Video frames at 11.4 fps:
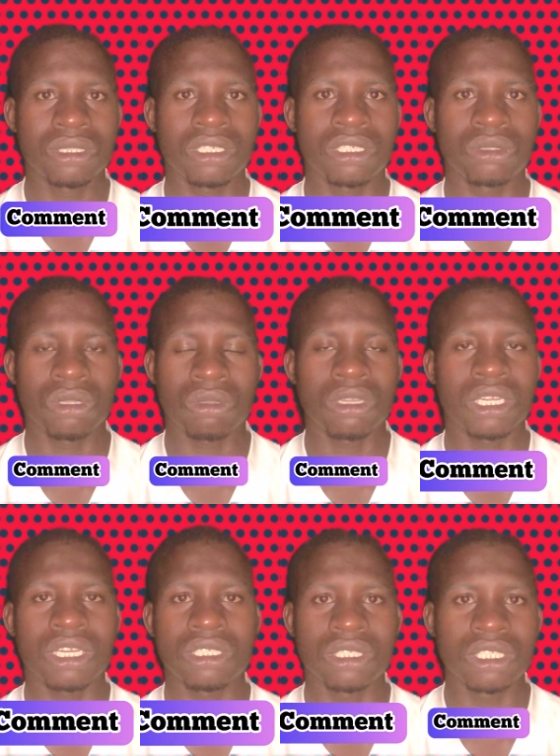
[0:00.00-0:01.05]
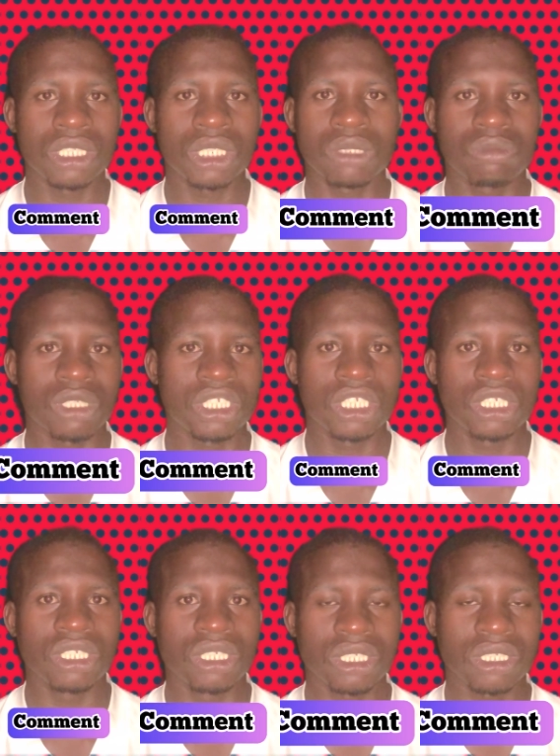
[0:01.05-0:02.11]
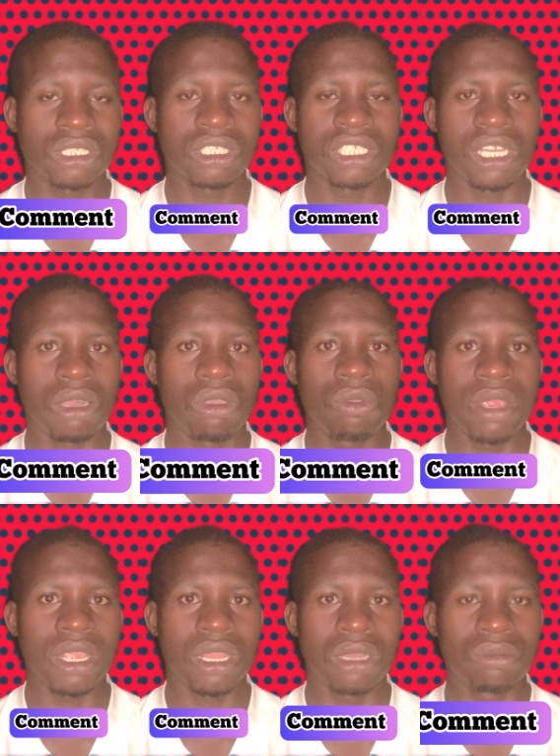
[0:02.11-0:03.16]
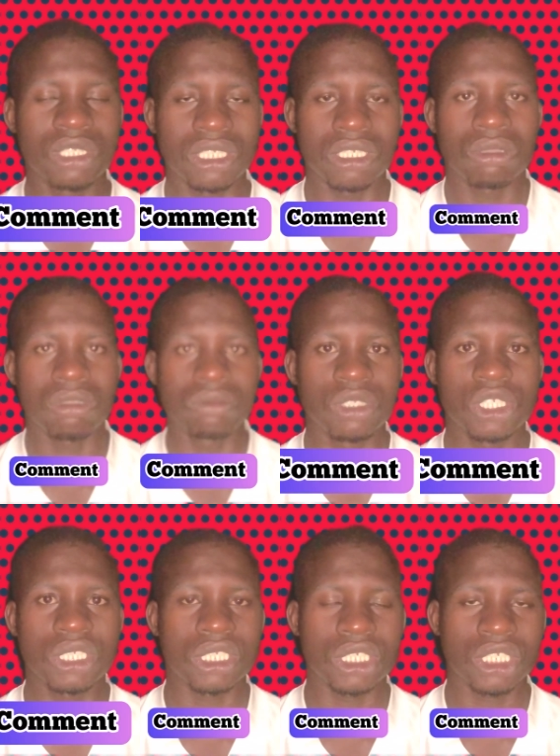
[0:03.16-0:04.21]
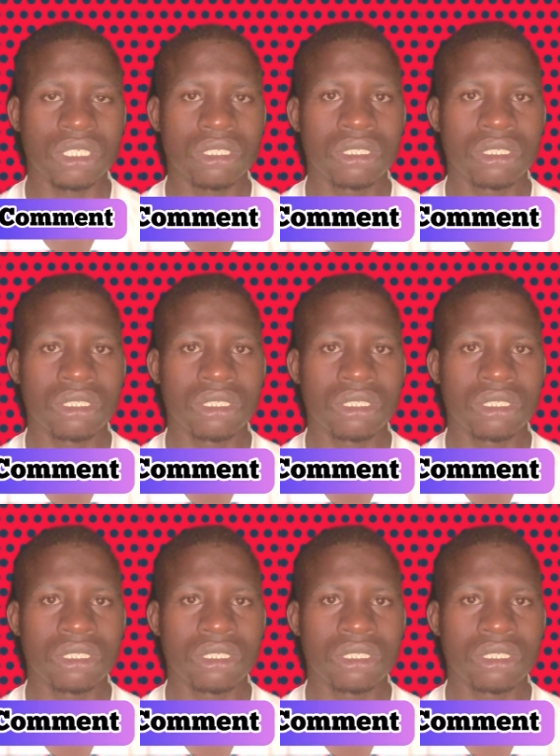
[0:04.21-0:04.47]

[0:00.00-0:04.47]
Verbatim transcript: and your congratulation messages they are all welcome in the comment section.